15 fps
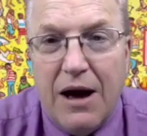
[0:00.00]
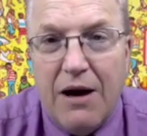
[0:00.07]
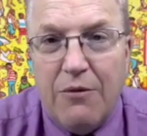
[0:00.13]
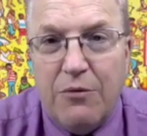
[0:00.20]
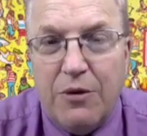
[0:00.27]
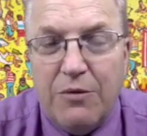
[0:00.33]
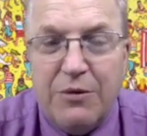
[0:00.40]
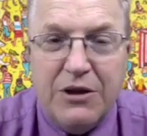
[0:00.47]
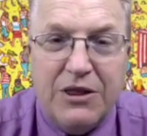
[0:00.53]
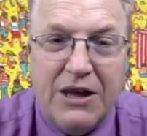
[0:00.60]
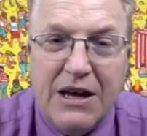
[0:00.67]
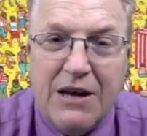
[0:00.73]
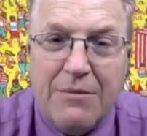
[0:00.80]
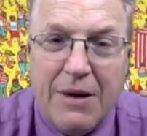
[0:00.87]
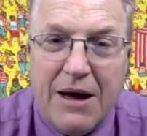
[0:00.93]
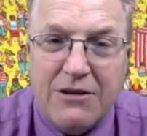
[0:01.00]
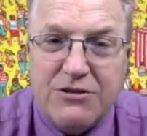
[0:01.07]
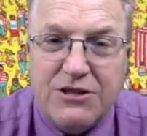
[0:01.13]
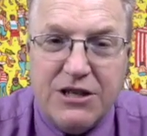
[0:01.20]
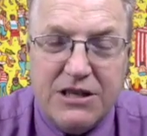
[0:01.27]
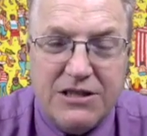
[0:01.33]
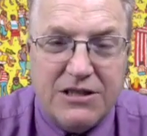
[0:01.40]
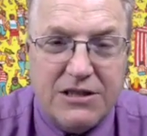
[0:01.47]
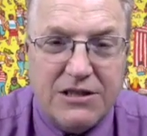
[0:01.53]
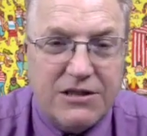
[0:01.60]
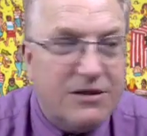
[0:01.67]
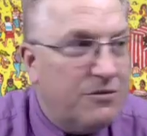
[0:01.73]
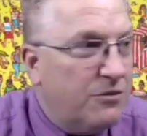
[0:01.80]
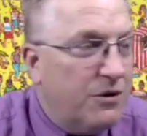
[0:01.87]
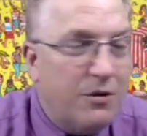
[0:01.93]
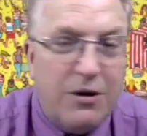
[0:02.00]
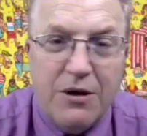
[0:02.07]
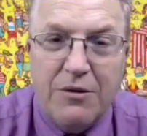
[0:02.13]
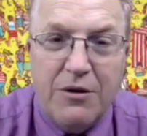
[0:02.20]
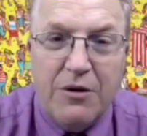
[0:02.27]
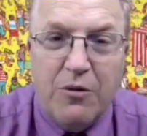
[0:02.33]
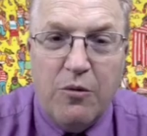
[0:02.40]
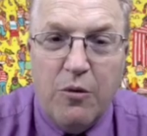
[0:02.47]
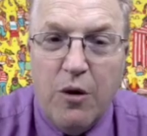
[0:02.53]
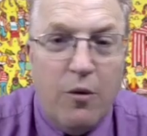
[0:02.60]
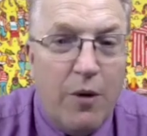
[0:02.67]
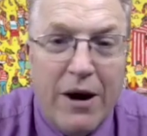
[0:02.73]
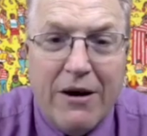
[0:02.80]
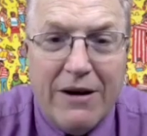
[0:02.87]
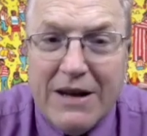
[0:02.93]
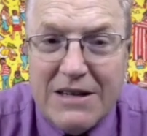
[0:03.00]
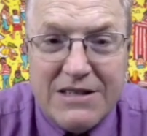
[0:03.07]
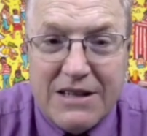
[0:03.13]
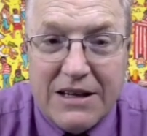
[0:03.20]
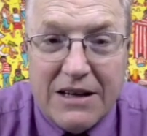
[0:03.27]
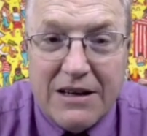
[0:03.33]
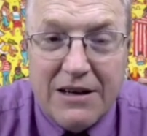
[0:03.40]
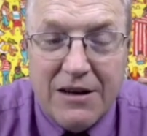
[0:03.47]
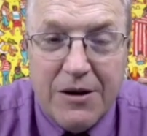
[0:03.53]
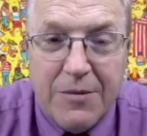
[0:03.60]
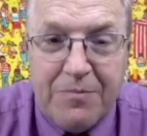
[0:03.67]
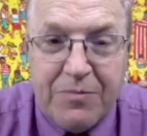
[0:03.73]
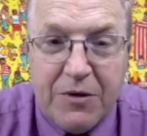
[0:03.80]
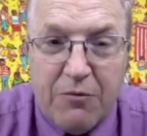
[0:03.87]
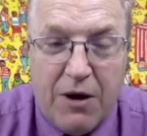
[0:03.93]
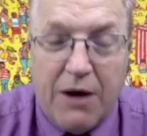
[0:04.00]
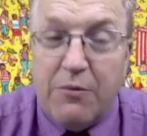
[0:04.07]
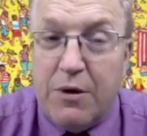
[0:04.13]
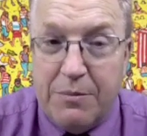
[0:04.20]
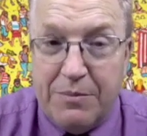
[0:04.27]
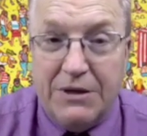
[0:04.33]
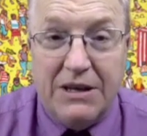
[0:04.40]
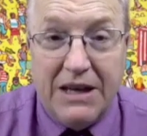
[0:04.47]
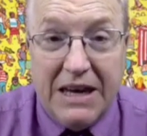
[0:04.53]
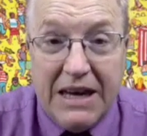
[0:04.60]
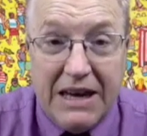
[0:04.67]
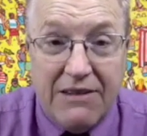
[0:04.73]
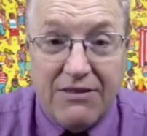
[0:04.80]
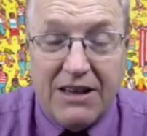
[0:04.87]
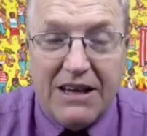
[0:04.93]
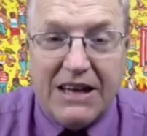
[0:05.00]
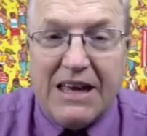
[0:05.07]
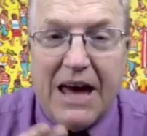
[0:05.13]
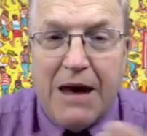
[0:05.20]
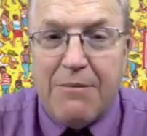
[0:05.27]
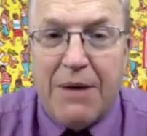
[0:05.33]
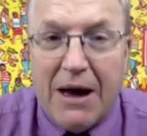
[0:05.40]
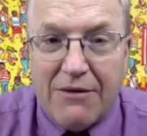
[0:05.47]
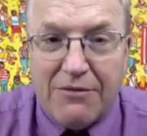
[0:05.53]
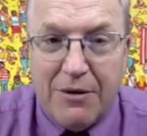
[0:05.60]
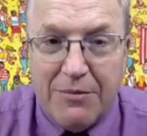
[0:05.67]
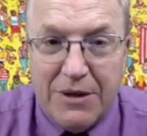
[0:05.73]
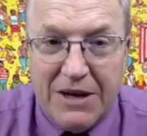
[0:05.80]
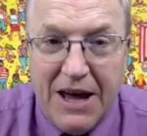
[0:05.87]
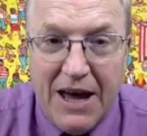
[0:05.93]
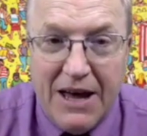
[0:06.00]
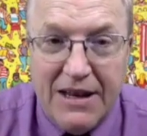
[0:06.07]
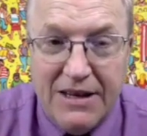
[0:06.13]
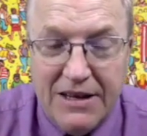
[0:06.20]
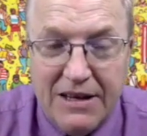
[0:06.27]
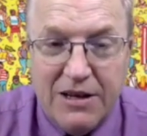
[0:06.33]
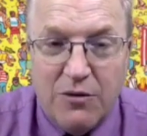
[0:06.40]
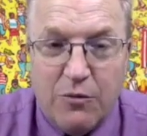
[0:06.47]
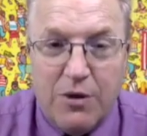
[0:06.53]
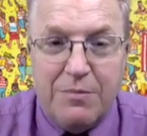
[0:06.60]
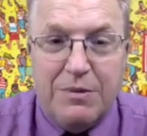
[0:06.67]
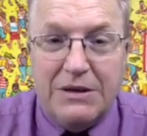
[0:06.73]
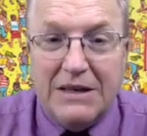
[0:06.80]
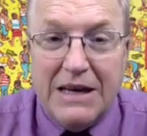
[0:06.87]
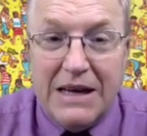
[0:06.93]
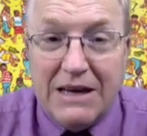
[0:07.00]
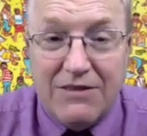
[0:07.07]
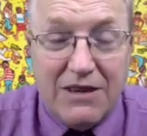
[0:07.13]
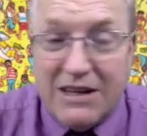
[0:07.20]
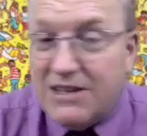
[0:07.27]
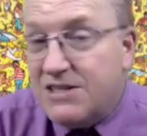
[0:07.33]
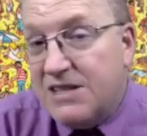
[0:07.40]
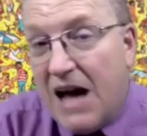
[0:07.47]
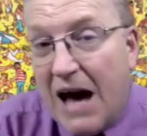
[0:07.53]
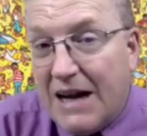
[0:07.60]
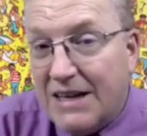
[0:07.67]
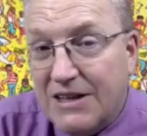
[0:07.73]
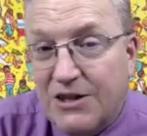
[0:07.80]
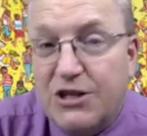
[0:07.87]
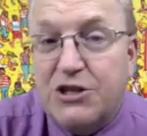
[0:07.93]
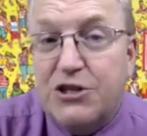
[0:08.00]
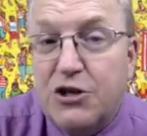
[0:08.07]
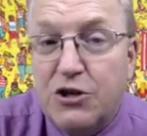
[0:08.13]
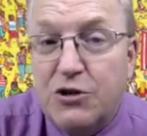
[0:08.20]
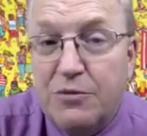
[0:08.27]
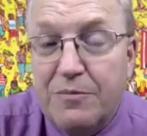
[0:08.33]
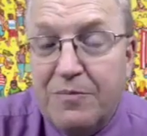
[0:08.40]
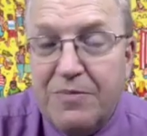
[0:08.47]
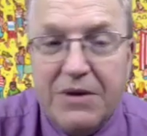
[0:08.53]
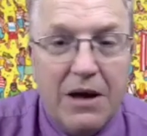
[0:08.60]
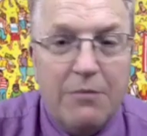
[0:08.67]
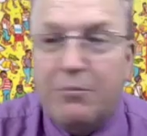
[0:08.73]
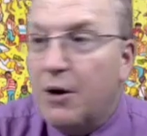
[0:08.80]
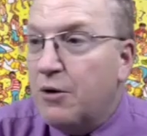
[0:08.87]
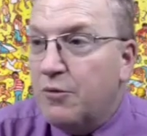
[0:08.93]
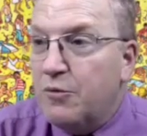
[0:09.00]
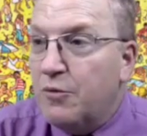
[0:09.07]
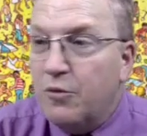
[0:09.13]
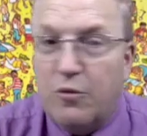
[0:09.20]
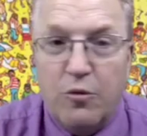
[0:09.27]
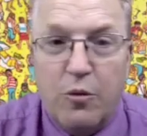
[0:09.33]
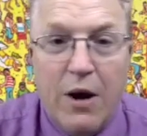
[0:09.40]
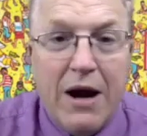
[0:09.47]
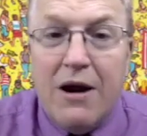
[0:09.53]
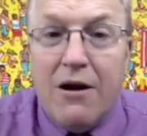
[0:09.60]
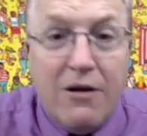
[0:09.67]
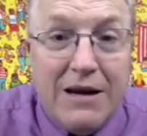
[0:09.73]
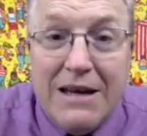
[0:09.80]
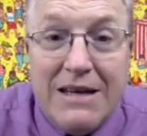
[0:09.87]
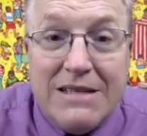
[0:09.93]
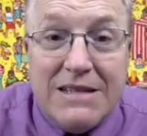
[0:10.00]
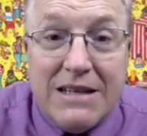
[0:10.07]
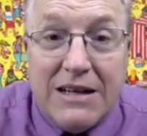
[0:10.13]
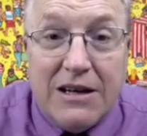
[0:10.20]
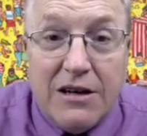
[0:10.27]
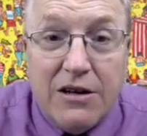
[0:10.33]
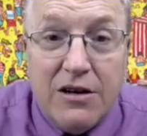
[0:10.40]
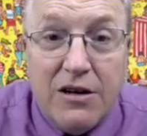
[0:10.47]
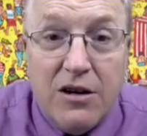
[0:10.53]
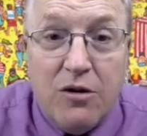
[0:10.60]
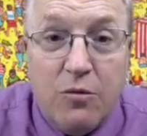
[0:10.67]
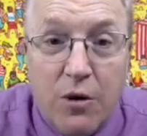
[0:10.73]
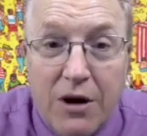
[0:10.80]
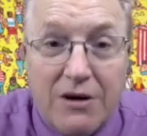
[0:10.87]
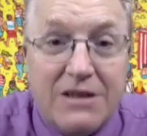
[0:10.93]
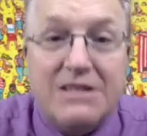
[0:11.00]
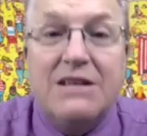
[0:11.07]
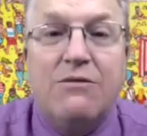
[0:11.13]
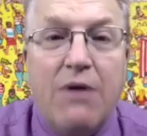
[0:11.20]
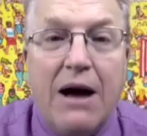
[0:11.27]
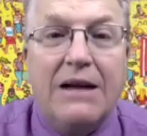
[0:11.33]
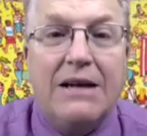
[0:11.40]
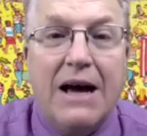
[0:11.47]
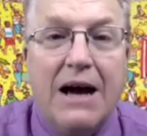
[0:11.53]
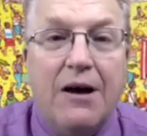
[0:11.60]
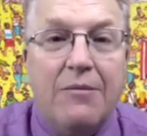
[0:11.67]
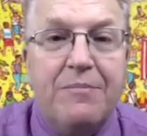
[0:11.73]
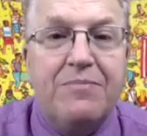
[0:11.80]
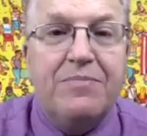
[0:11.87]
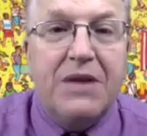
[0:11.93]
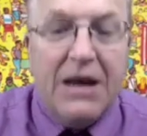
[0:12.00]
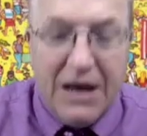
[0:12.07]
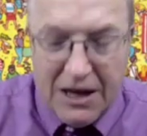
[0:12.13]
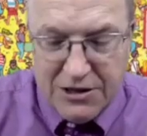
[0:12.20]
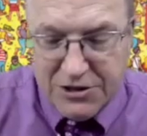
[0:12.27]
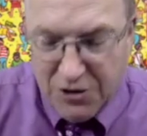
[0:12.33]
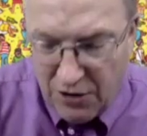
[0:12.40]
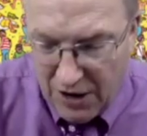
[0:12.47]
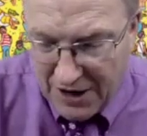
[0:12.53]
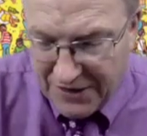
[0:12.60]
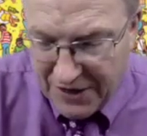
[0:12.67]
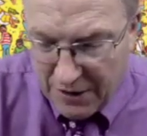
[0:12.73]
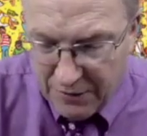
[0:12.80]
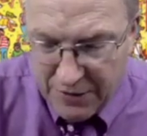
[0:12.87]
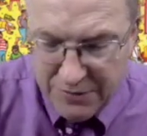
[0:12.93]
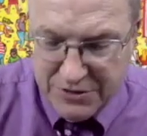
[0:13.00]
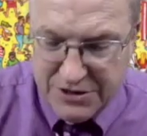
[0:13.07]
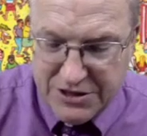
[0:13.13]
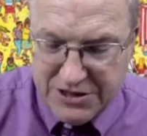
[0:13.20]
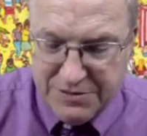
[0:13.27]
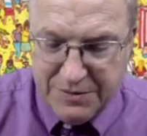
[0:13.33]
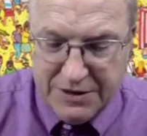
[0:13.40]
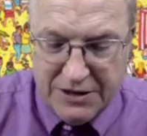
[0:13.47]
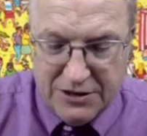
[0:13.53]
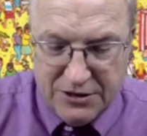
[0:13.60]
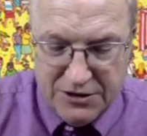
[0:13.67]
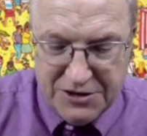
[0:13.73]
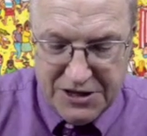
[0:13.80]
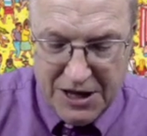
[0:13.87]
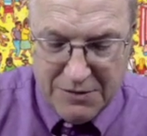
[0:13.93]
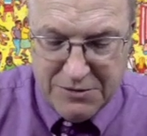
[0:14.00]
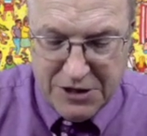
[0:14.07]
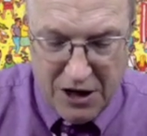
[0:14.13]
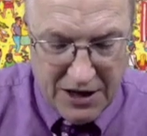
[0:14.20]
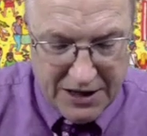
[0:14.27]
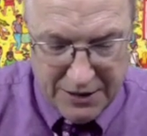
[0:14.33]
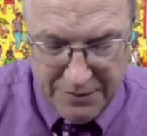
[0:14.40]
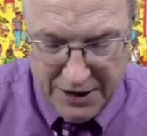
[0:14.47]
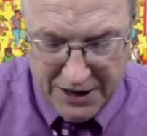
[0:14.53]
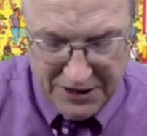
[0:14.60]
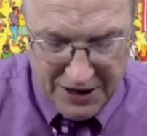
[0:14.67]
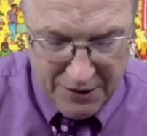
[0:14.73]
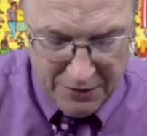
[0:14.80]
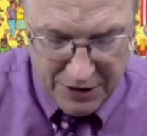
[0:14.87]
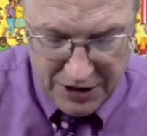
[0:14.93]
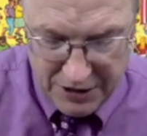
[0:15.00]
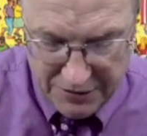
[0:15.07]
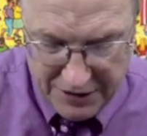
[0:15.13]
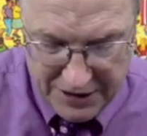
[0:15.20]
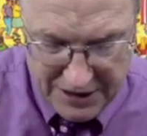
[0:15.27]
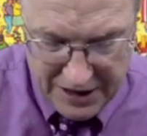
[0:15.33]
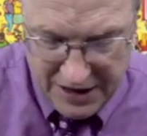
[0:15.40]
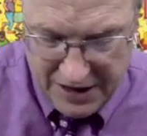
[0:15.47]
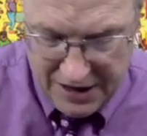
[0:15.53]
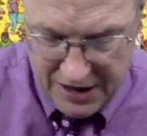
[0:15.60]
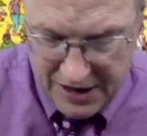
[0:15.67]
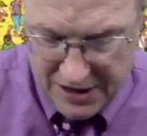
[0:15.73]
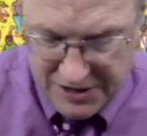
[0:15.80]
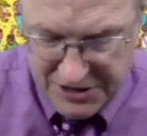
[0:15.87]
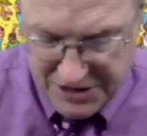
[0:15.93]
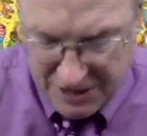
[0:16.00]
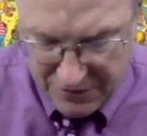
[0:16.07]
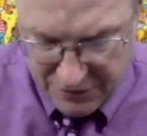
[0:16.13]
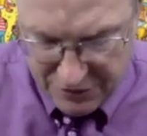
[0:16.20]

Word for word: when we think about Jesus, we want to know, well, where is he? Right? We believe that he came back from the dead. We believe that he's not in the tomb, but where is he? Where is he right now? And so I thought we would just spend a little time talking about that. We're going to read uh, several